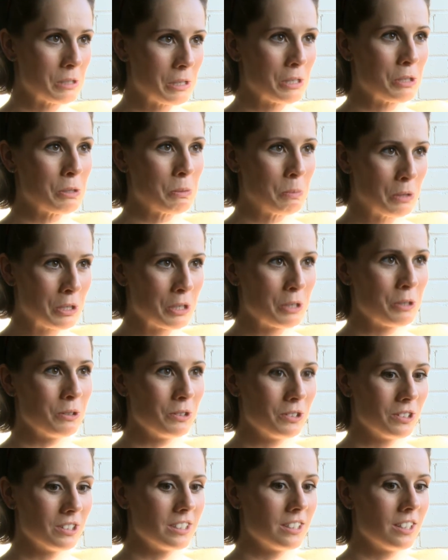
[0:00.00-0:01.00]
It's pretty
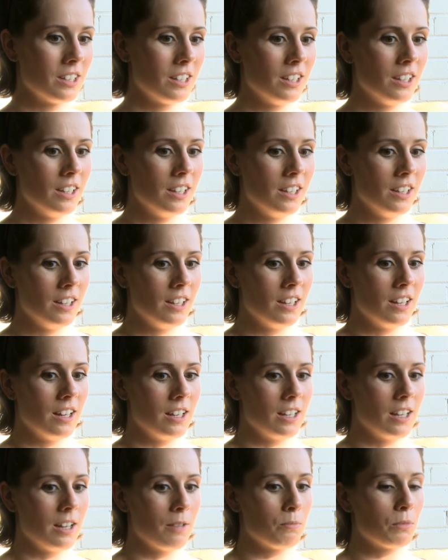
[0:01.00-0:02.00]
cool, and
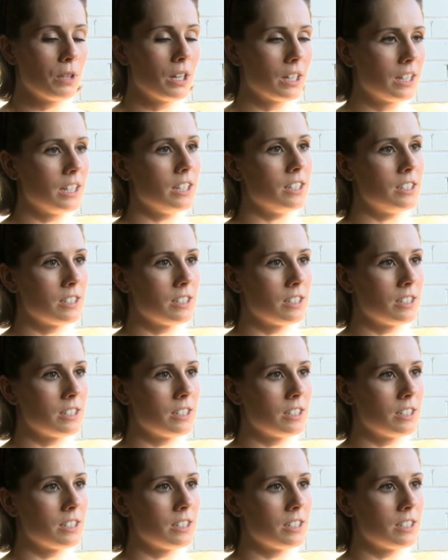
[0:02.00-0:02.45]
I'm lucky